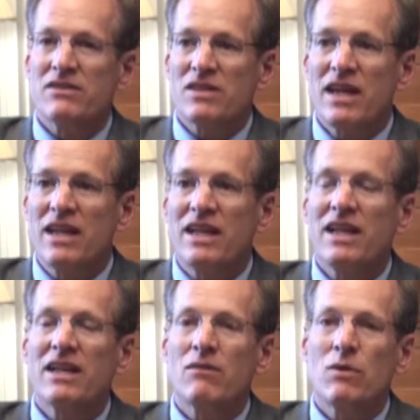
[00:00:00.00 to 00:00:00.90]
staying
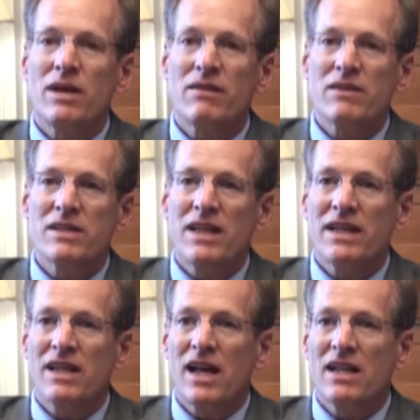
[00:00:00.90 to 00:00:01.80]
ahead of whatever
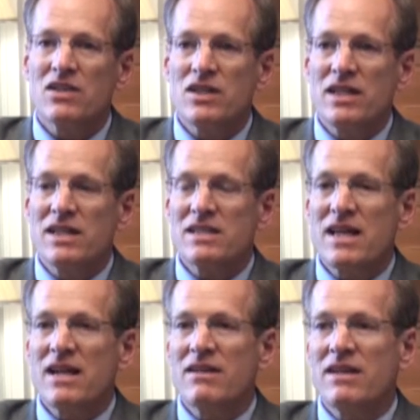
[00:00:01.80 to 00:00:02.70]
technology that's
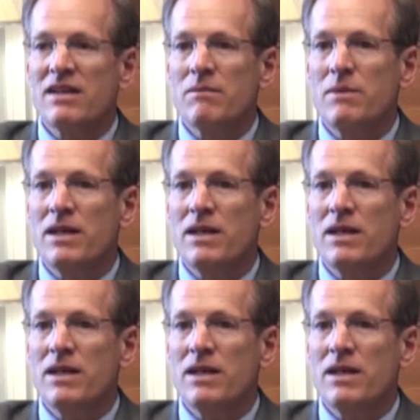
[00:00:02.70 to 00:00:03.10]
out there.